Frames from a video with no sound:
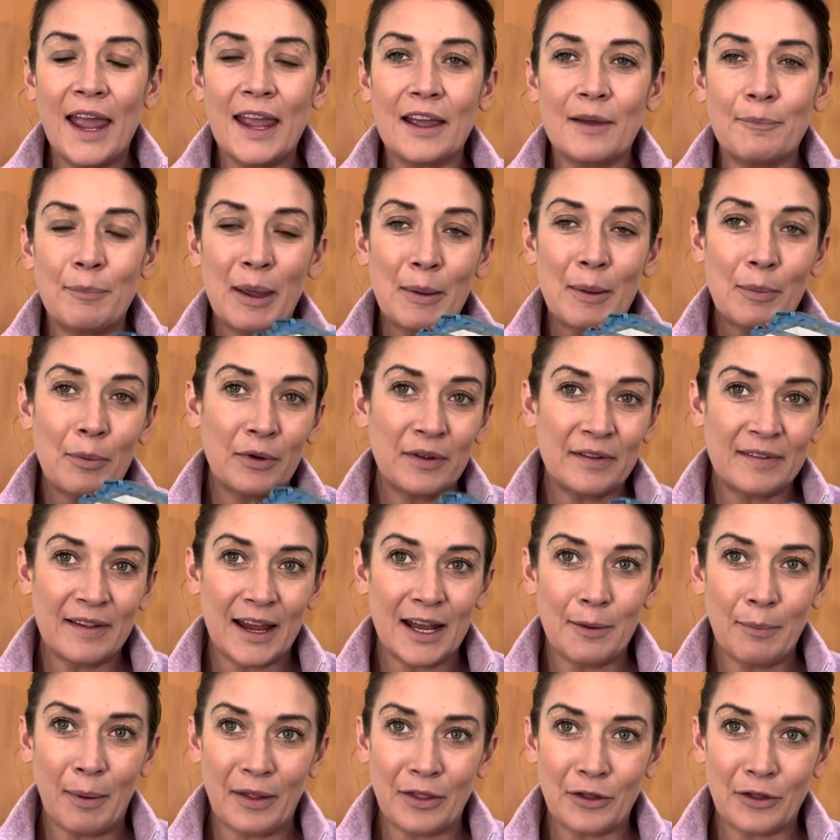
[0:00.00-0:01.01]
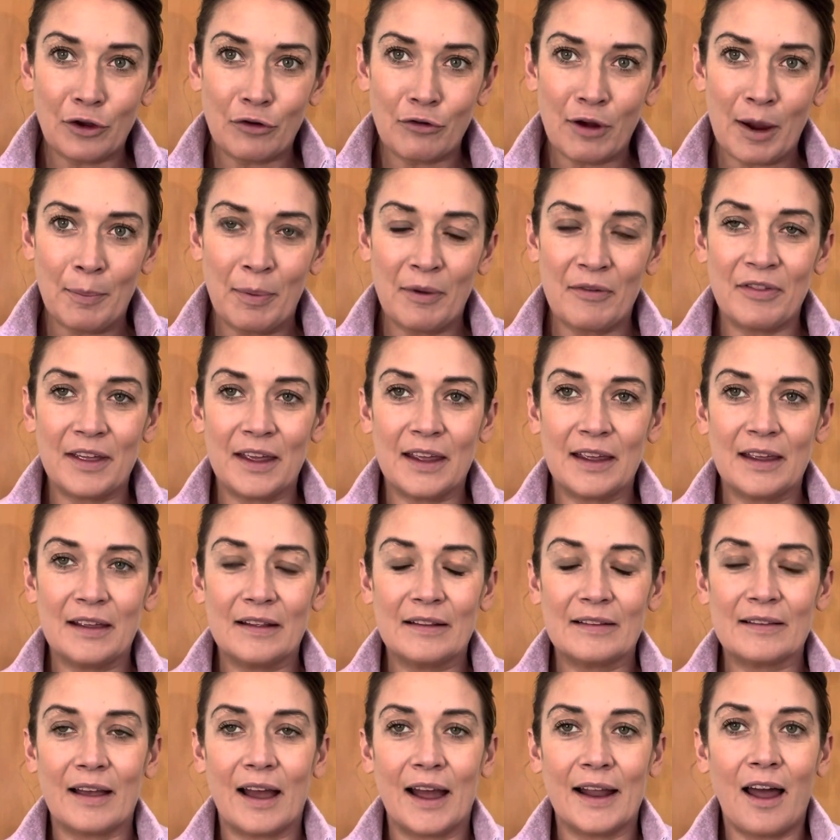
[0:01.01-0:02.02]
people were saying about the grip of
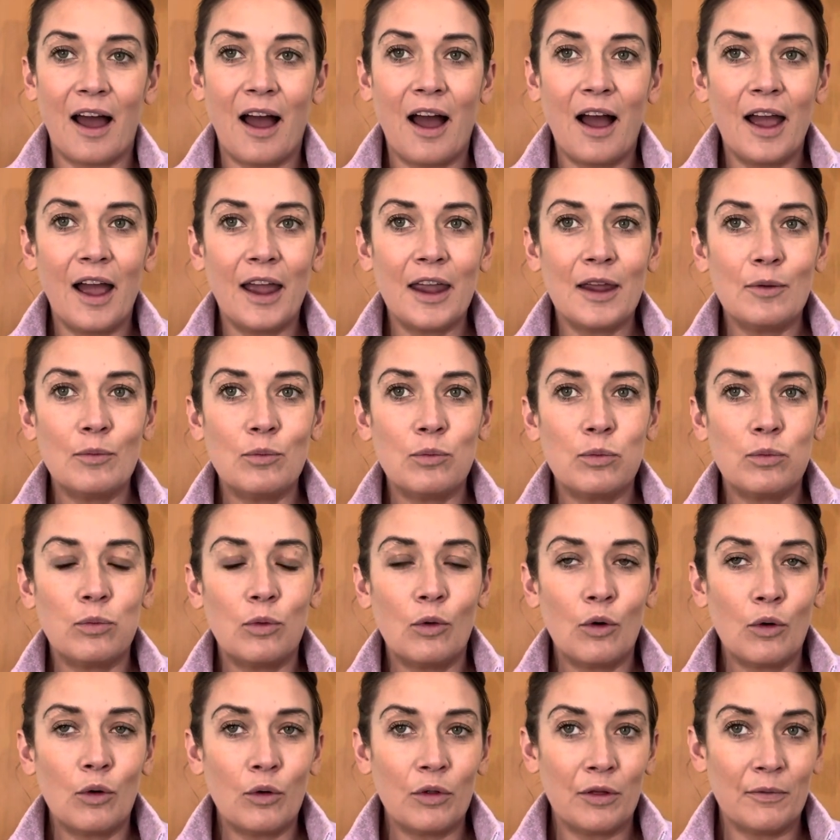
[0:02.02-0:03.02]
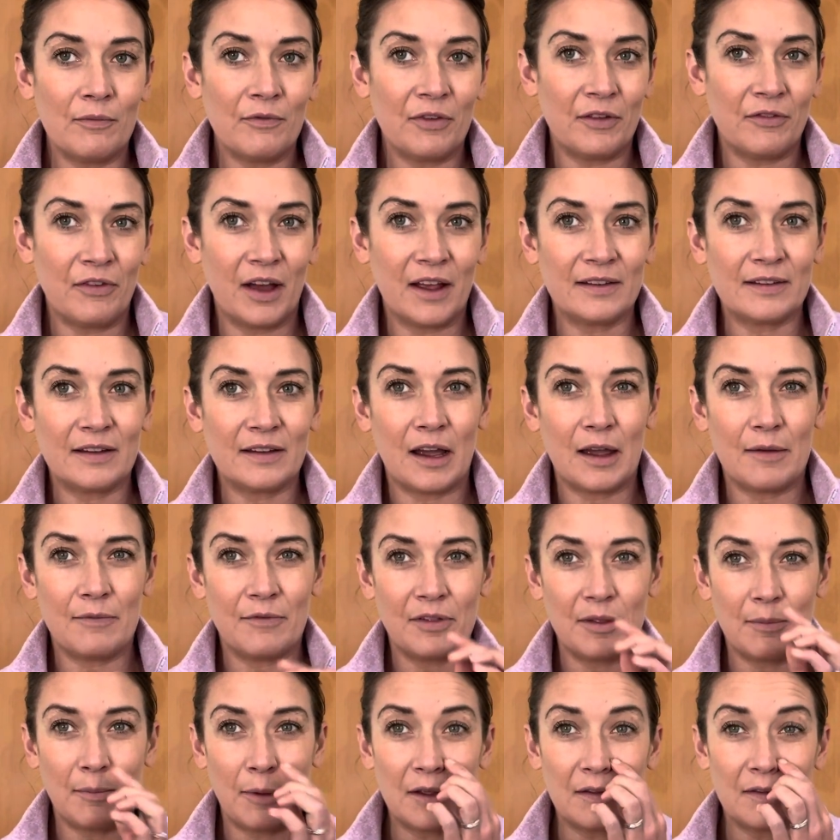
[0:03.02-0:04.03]
these, and I wore them for the first time for
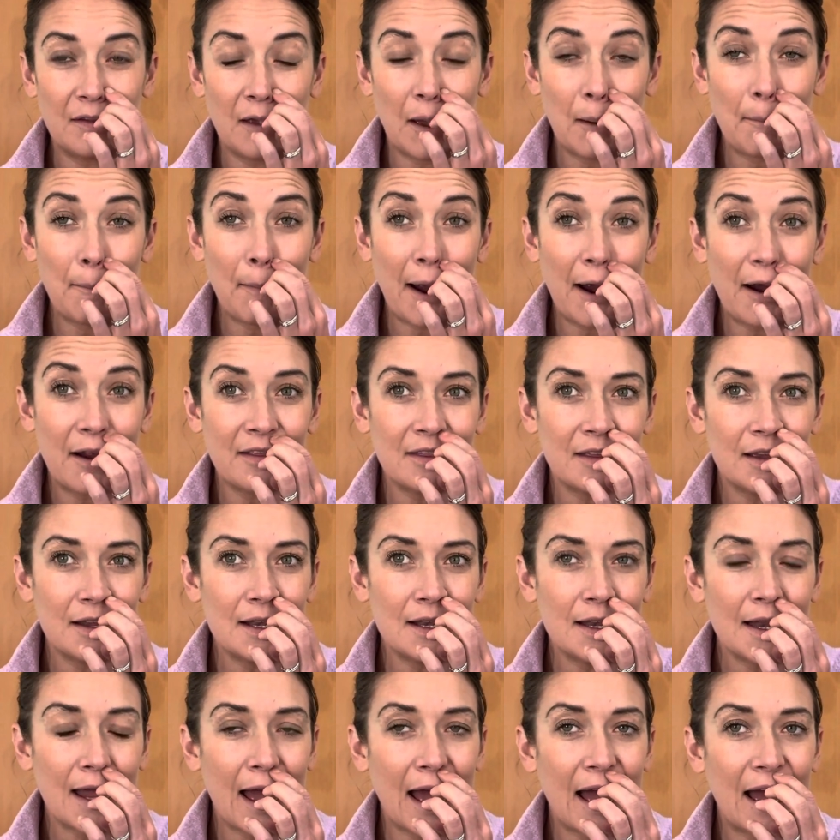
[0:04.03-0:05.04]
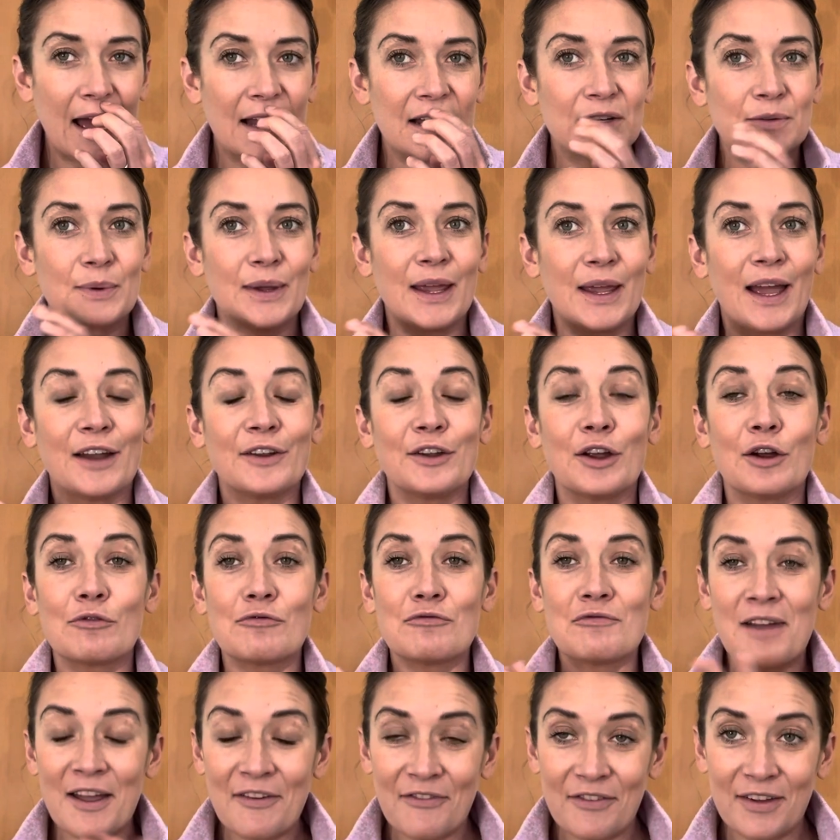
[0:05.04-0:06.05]
the Mozart Marathon, and we had
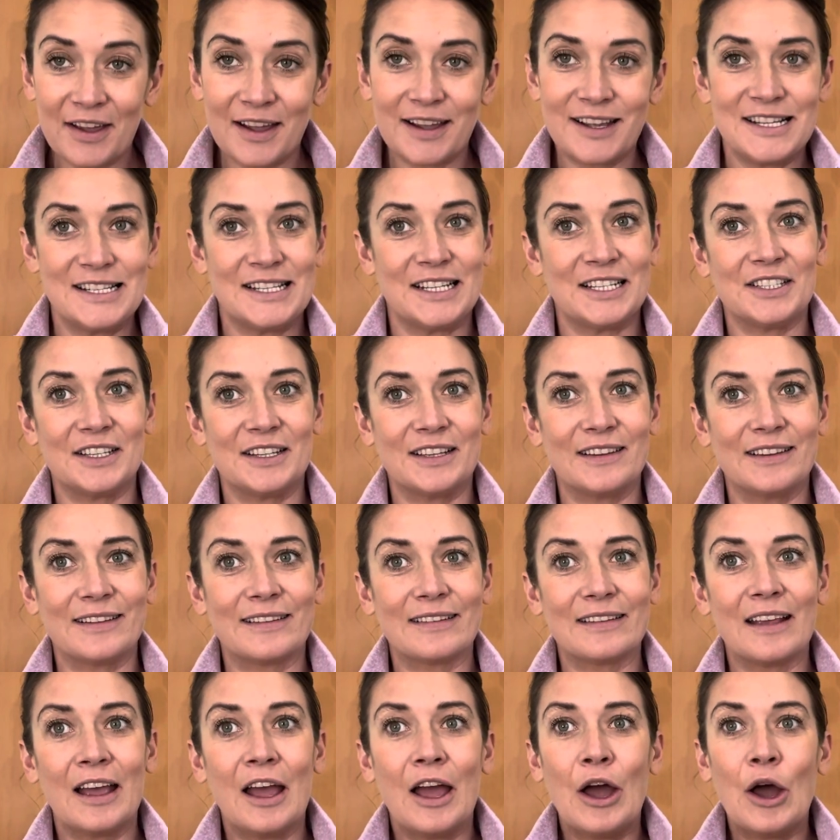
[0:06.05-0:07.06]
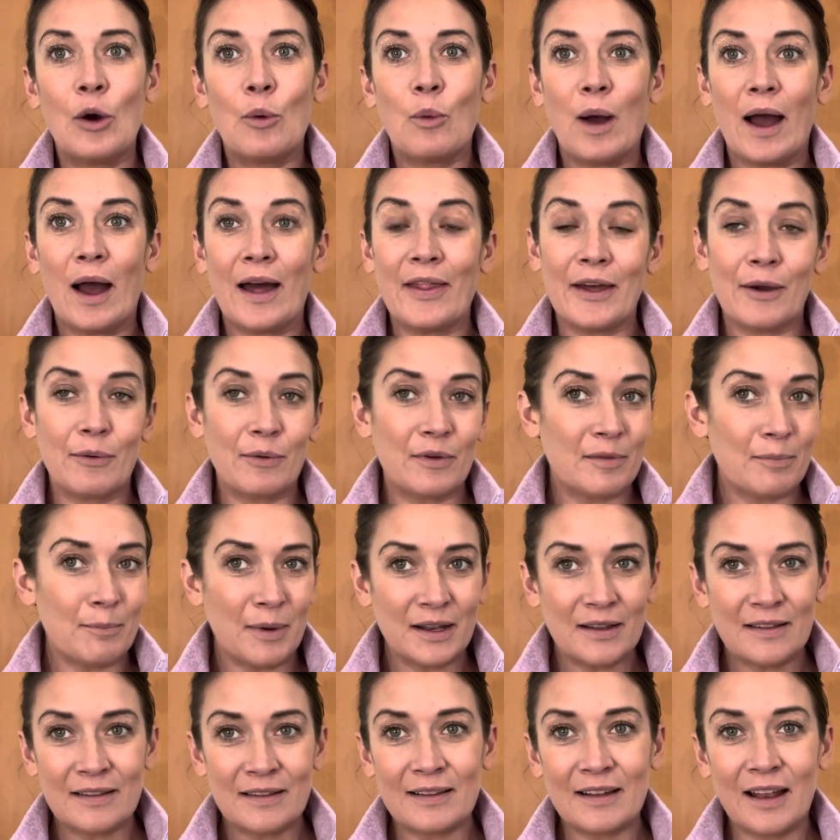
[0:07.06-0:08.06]
horrific conditions where there was
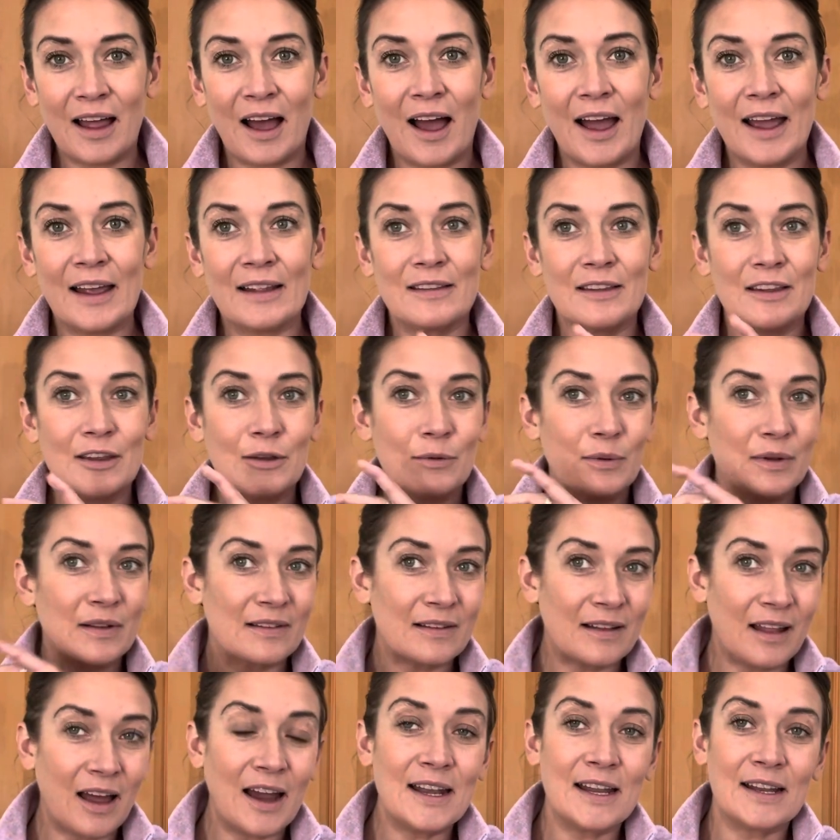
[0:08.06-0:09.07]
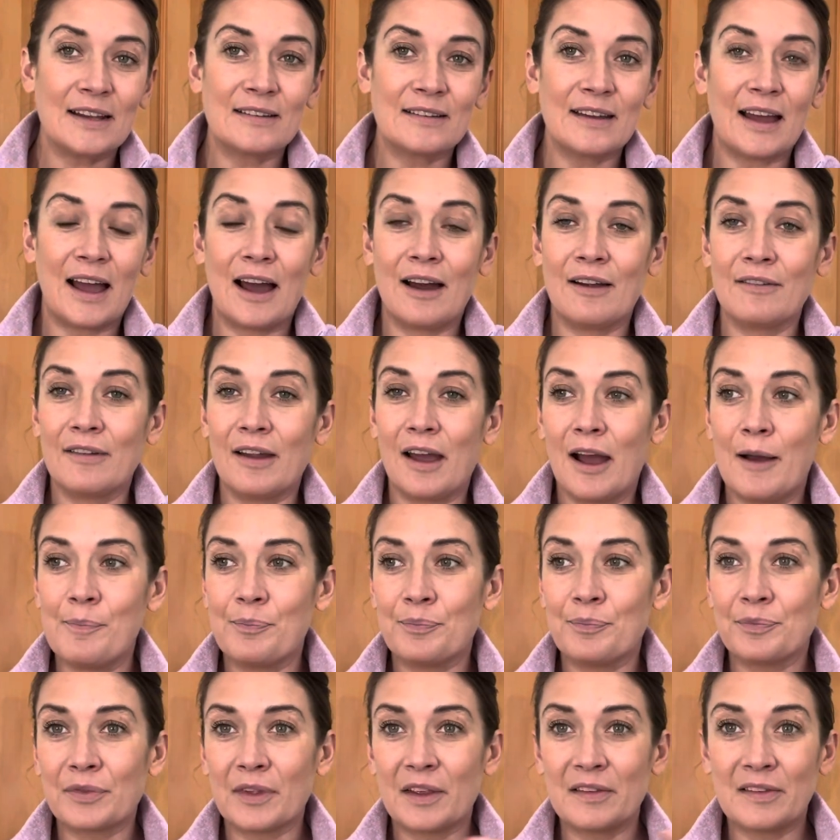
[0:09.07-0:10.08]
mudslides and you were sliding
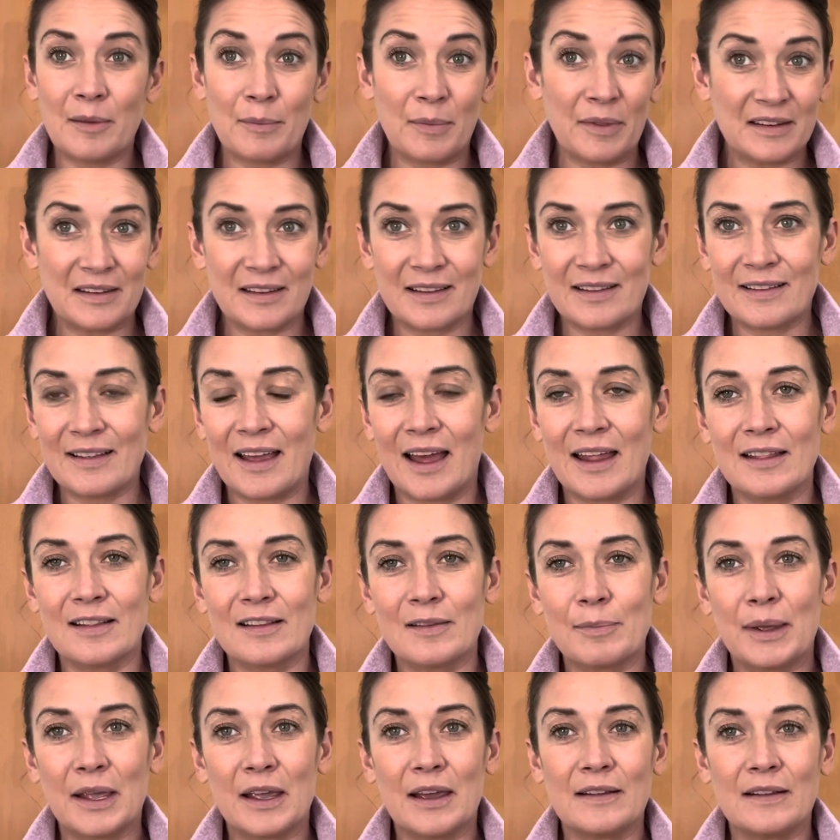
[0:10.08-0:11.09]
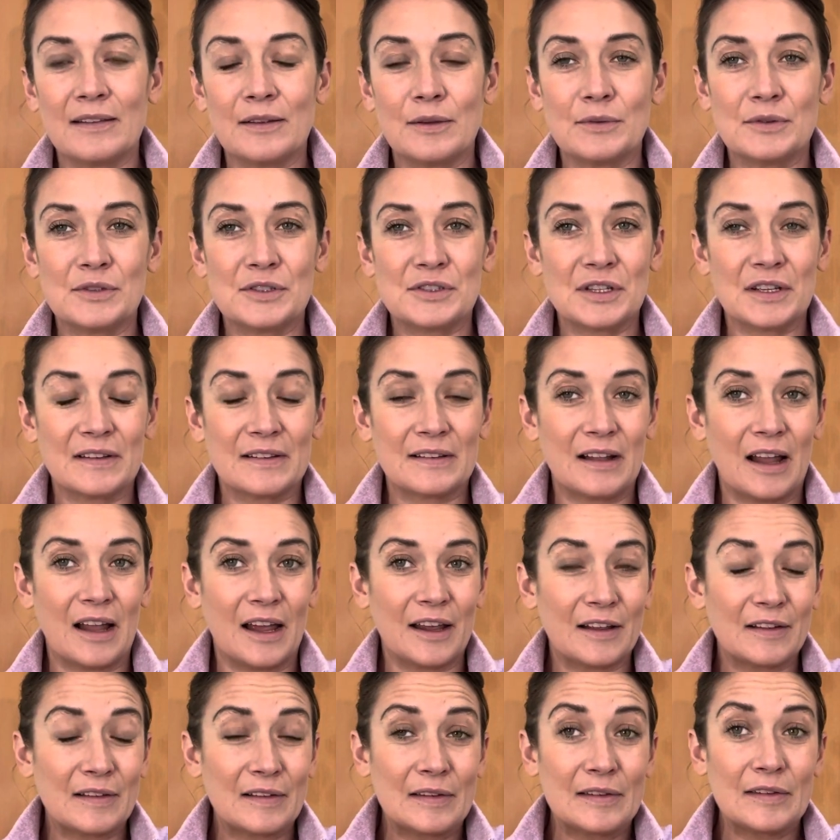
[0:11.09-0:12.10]
down some of the descents because it was just
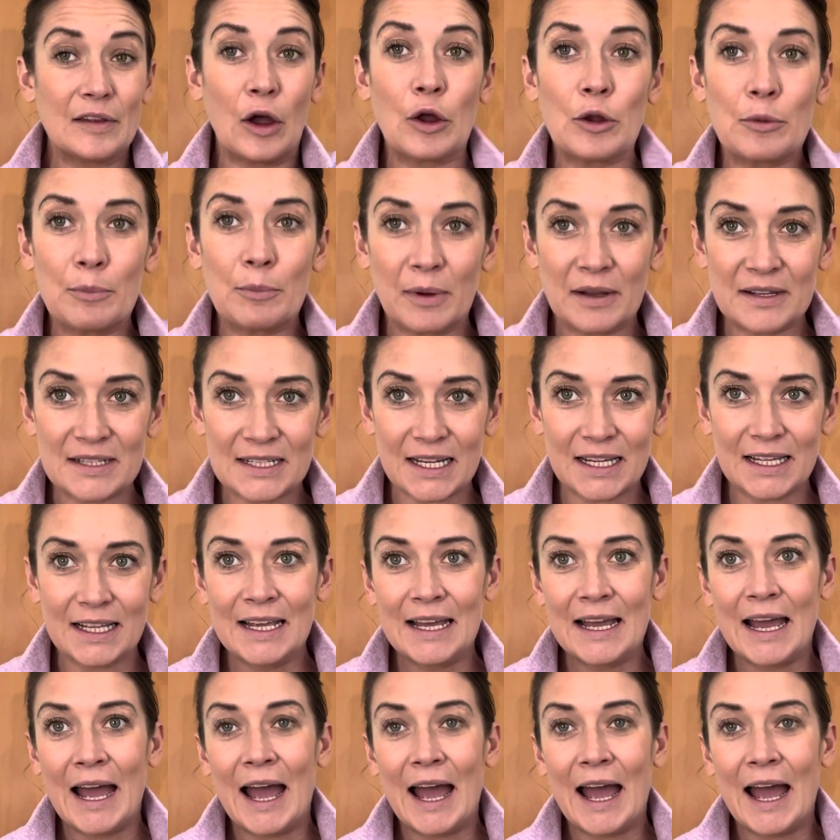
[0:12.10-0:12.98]
like so muddy.